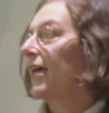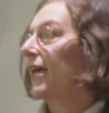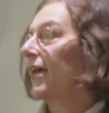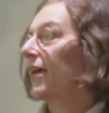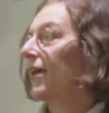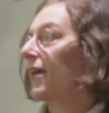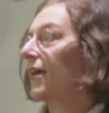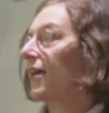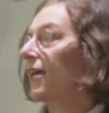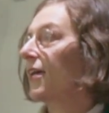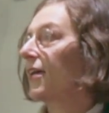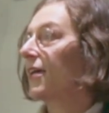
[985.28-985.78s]

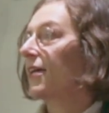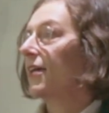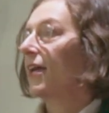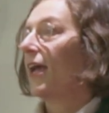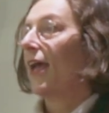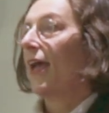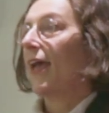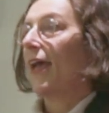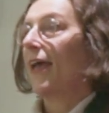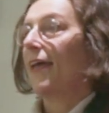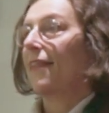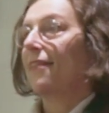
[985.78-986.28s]

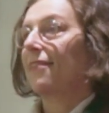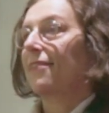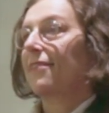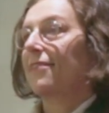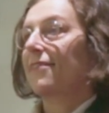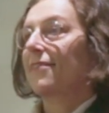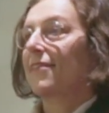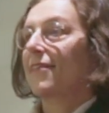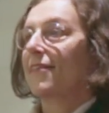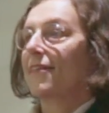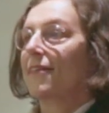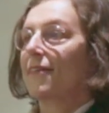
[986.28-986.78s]

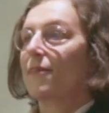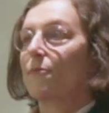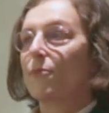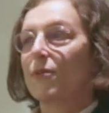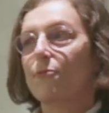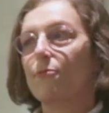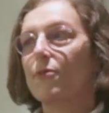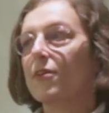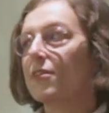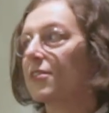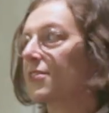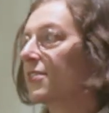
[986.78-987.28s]
But
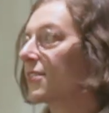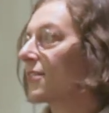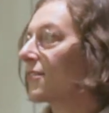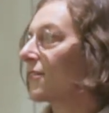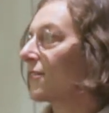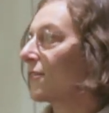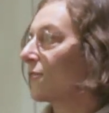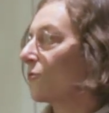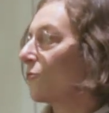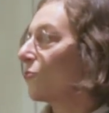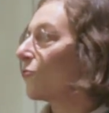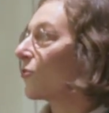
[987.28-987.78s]
we are
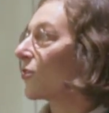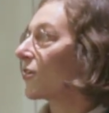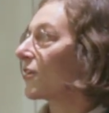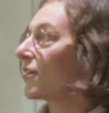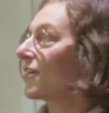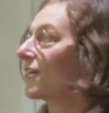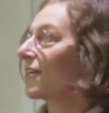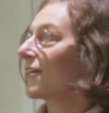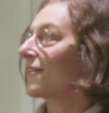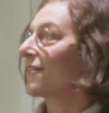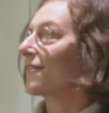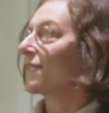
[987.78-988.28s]
still
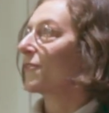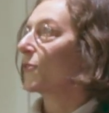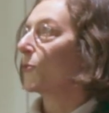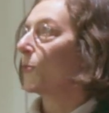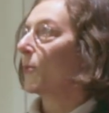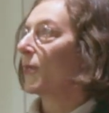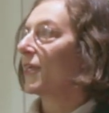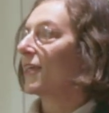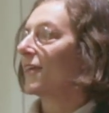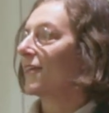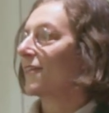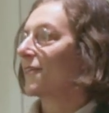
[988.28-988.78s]
working and
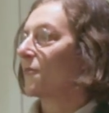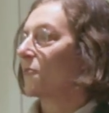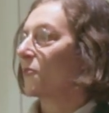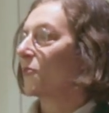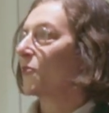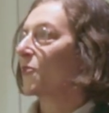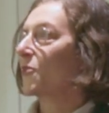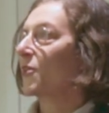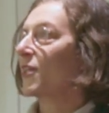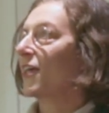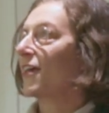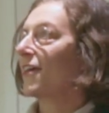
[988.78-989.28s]
tweaking the
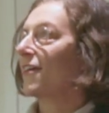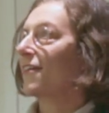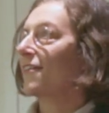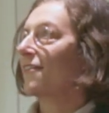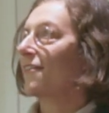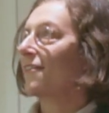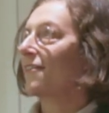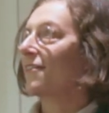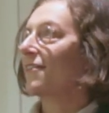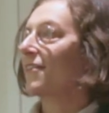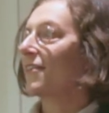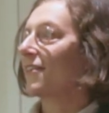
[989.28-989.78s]
model,
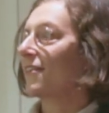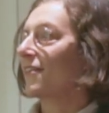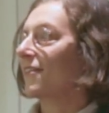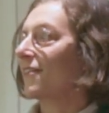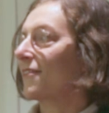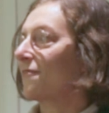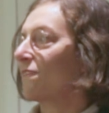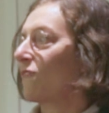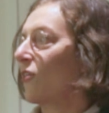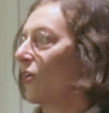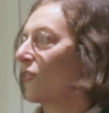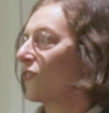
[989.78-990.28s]
and
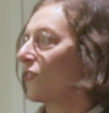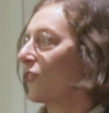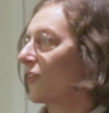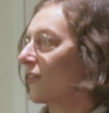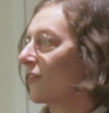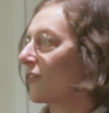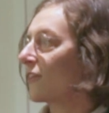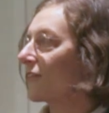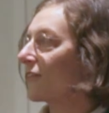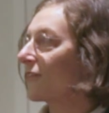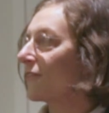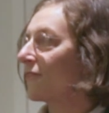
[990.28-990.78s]
I
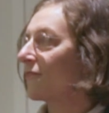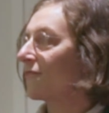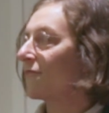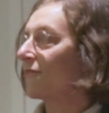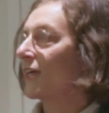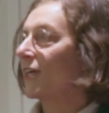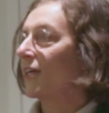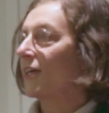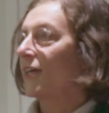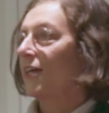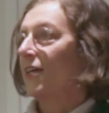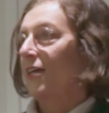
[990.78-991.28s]
think
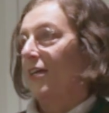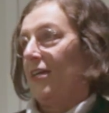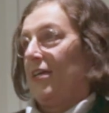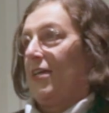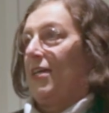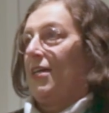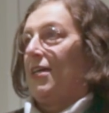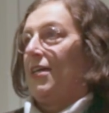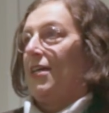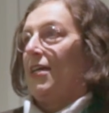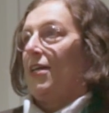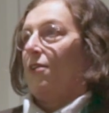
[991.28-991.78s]

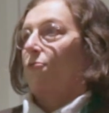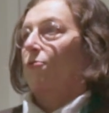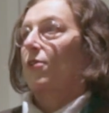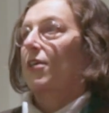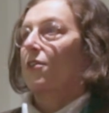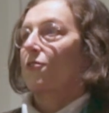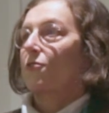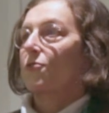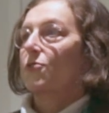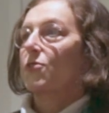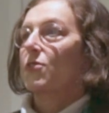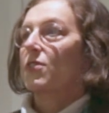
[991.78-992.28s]
we
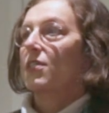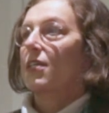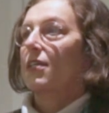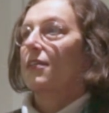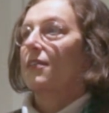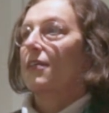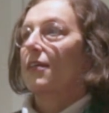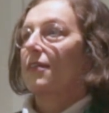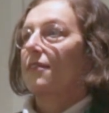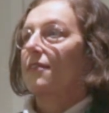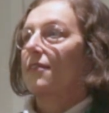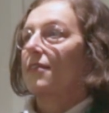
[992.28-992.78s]
can also say
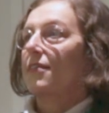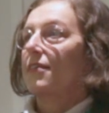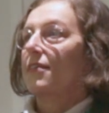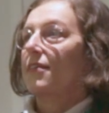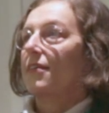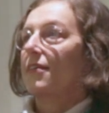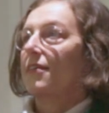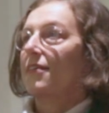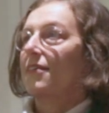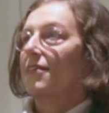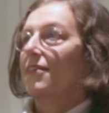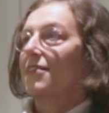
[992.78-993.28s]
that
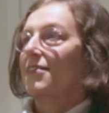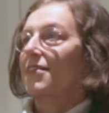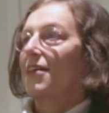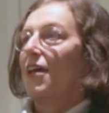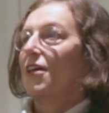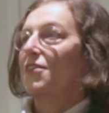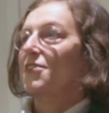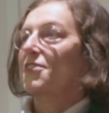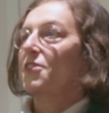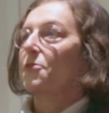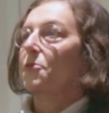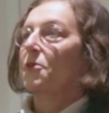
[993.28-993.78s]

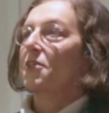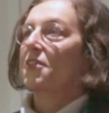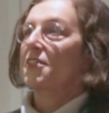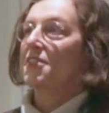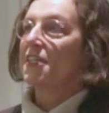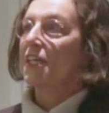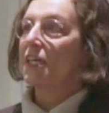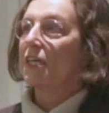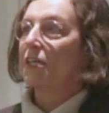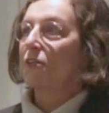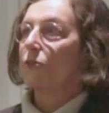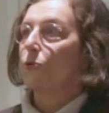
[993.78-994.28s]
answering the
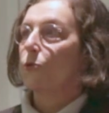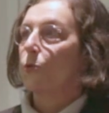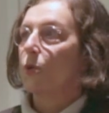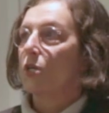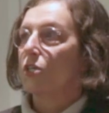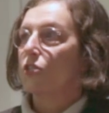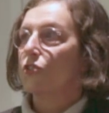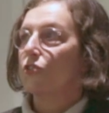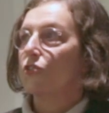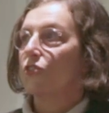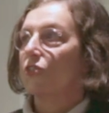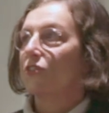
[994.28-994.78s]
second
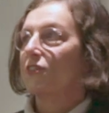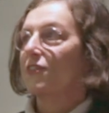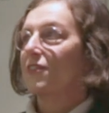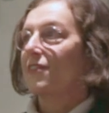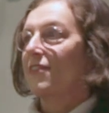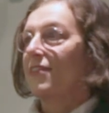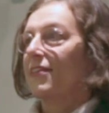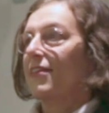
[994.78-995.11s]
question,